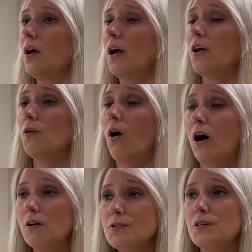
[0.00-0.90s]
You'll
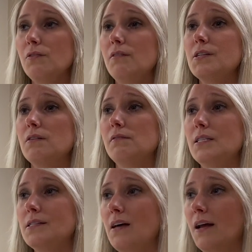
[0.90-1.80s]
also notice on
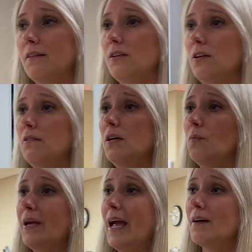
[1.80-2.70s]
this side of the unit,
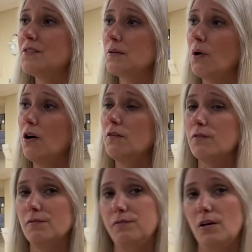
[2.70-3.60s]
we have some
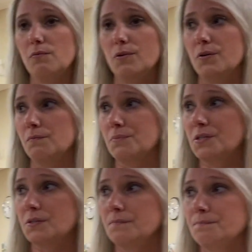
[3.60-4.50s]
overflow rooms.